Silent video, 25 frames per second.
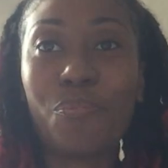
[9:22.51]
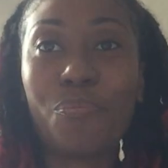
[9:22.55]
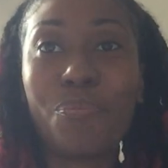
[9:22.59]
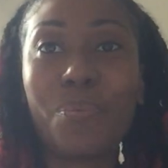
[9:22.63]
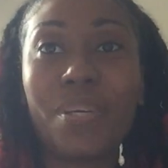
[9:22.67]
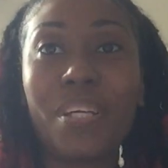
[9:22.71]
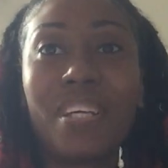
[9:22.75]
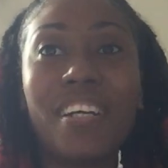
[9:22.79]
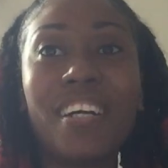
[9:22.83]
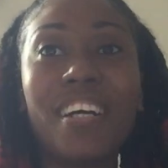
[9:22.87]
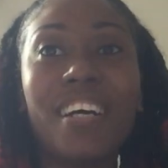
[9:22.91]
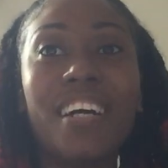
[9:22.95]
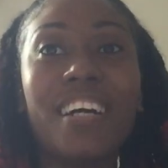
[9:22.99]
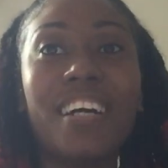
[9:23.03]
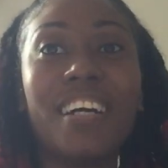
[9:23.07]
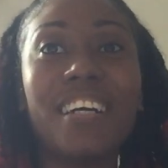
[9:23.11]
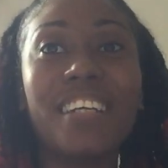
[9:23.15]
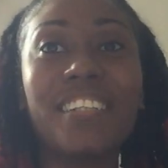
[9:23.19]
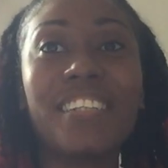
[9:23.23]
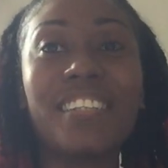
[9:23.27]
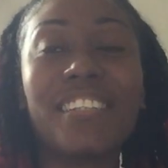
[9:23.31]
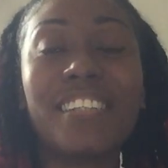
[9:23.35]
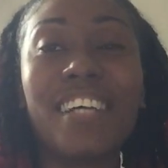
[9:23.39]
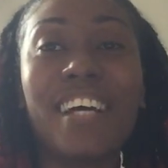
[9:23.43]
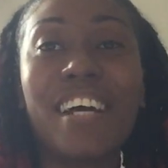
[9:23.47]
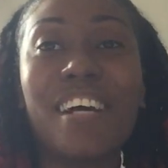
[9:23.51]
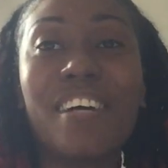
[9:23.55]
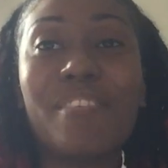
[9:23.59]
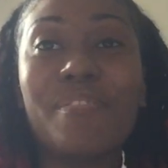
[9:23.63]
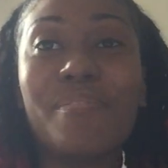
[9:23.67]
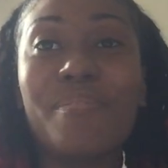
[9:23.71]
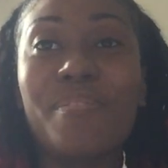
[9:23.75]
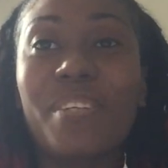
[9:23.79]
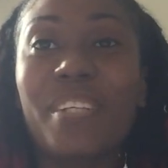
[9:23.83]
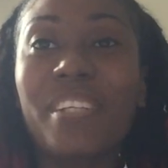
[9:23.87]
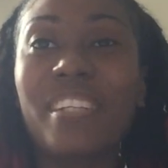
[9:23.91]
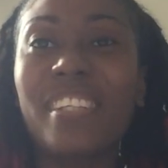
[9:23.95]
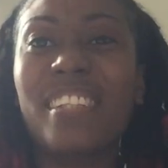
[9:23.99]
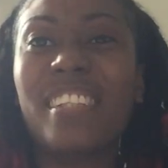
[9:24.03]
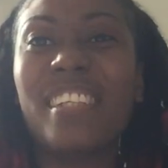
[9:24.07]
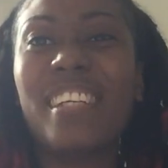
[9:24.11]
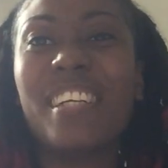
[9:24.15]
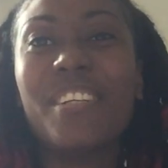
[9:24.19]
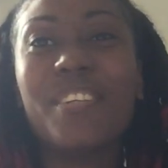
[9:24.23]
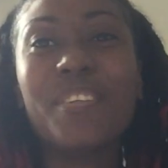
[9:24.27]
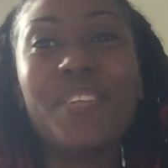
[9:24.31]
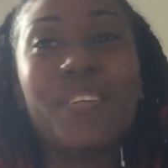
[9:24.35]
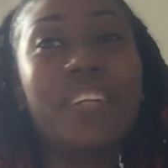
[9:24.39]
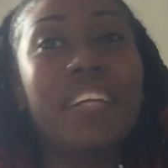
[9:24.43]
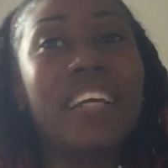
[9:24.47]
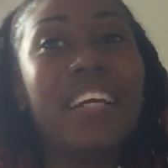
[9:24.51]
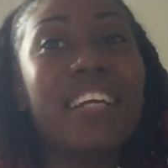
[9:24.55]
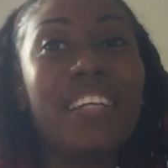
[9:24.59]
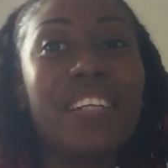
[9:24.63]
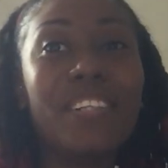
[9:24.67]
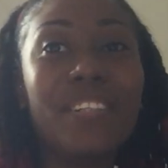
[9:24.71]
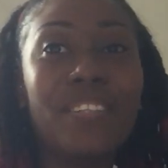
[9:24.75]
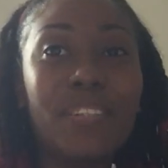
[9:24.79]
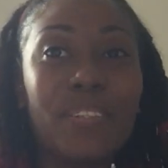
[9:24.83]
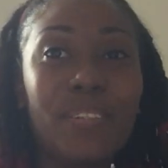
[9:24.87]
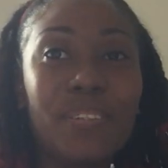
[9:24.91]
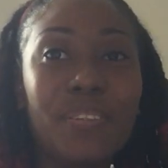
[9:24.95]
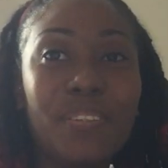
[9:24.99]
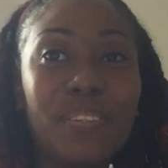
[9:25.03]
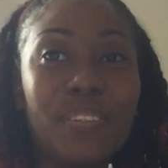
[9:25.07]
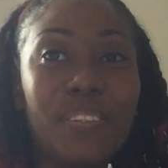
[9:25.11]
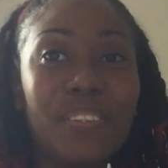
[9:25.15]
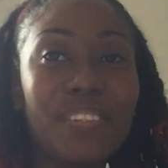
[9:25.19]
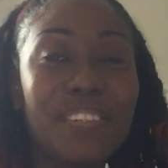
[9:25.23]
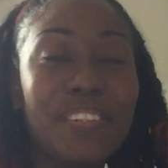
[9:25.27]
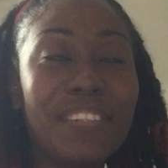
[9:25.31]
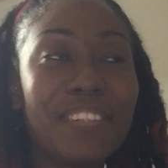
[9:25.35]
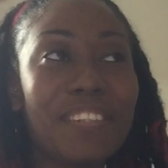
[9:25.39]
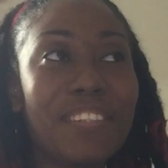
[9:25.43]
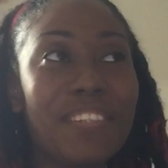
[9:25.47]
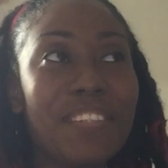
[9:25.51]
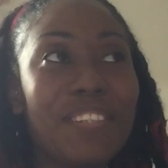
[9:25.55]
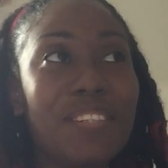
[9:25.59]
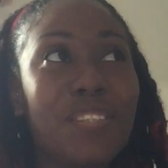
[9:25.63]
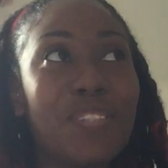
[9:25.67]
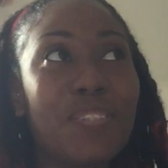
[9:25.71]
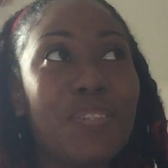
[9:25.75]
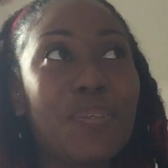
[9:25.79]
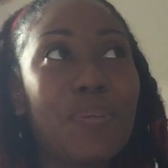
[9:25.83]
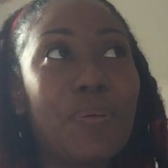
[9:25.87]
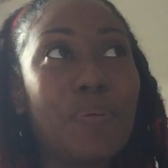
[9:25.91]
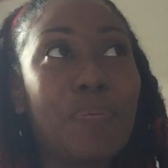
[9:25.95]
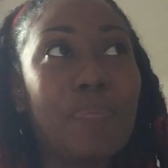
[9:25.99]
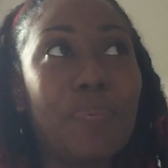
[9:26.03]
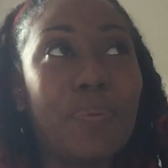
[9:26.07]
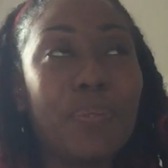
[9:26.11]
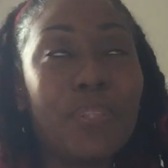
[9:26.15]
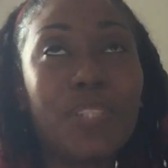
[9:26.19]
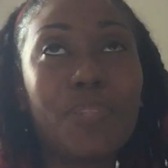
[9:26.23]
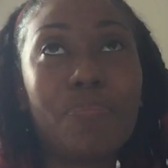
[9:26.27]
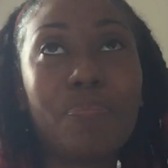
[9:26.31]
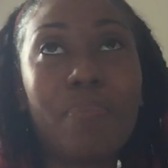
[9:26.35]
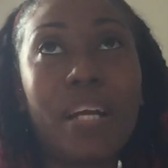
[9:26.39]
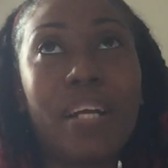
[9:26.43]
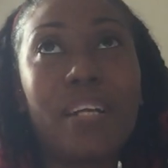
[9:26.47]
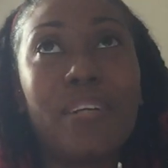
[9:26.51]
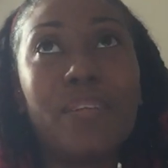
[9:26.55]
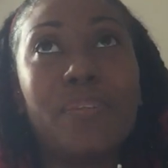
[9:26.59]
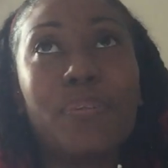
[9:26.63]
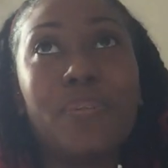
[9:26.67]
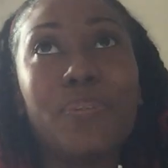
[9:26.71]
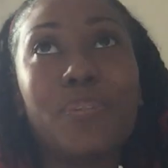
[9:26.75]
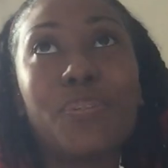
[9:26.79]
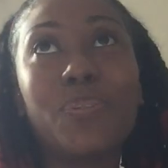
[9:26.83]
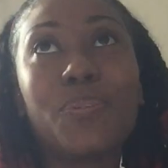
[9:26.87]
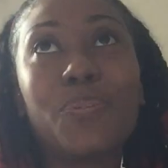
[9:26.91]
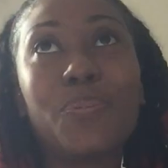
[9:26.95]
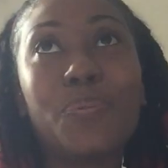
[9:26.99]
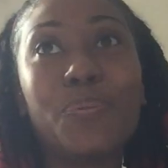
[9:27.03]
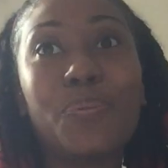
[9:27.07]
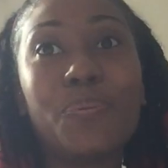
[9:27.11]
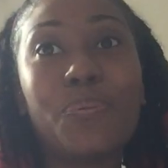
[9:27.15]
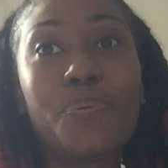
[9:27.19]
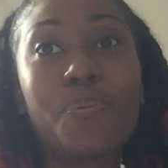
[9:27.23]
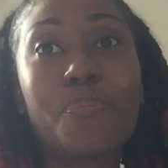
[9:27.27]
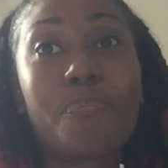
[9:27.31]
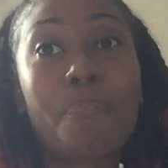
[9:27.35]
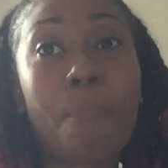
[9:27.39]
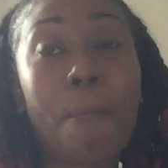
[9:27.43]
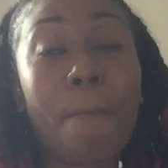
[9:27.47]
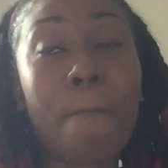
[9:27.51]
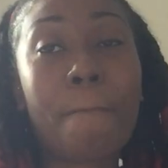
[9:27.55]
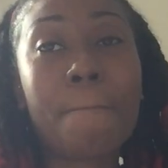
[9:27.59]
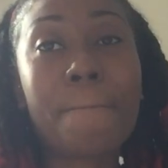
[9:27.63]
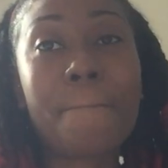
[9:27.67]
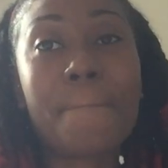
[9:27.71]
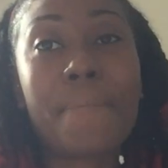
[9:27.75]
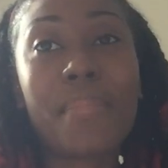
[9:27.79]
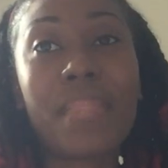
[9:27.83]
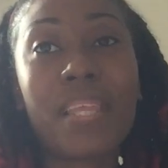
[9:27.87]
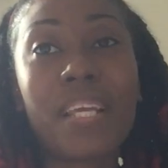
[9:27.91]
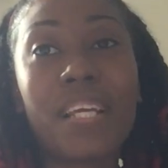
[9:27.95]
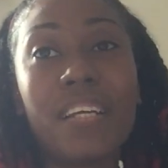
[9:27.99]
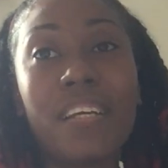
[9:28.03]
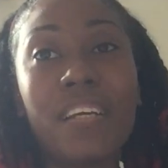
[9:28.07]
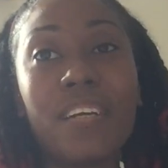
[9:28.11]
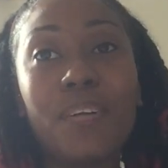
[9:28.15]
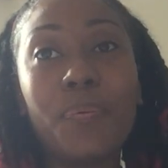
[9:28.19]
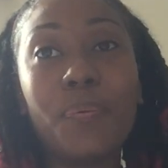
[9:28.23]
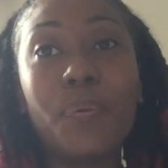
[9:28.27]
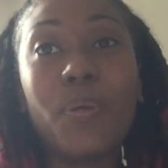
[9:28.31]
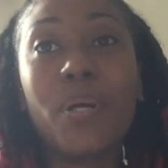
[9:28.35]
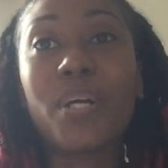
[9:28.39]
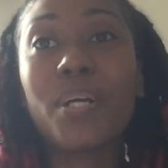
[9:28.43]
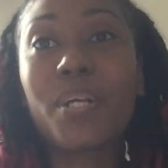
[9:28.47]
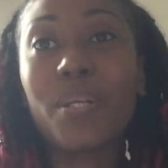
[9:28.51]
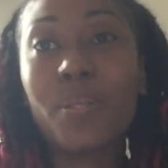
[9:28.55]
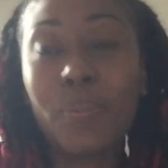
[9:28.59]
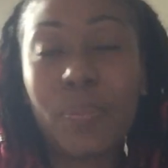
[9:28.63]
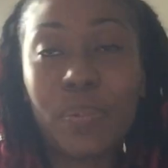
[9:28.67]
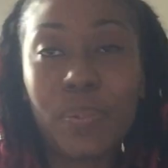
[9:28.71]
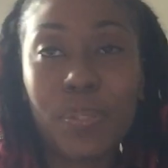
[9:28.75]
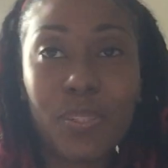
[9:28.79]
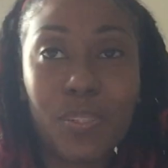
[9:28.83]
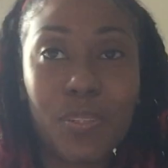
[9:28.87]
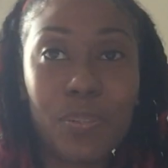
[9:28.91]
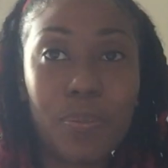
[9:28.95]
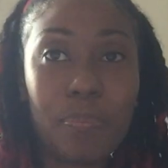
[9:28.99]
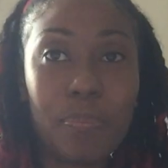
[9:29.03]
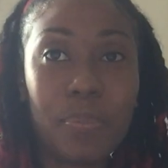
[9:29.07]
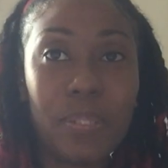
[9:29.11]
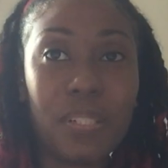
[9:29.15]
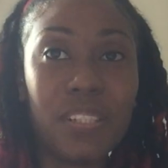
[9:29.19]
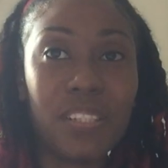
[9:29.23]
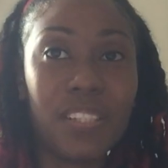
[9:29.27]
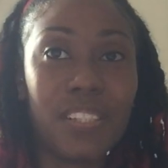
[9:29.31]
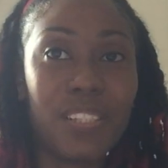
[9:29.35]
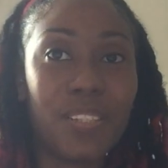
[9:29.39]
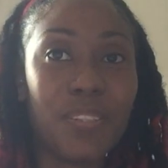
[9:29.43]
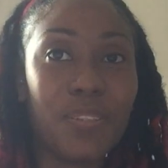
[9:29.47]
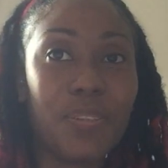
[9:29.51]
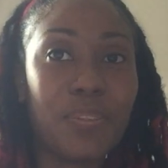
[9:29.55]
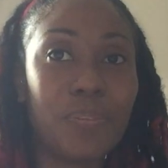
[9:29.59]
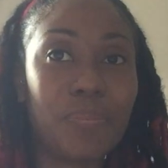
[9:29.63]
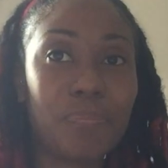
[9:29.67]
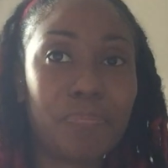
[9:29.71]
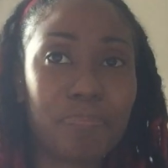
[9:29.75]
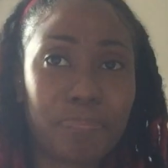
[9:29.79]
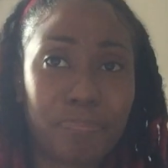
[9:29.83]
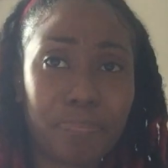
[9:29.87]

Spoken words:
Because I've been, let down so much by those who were close to me. So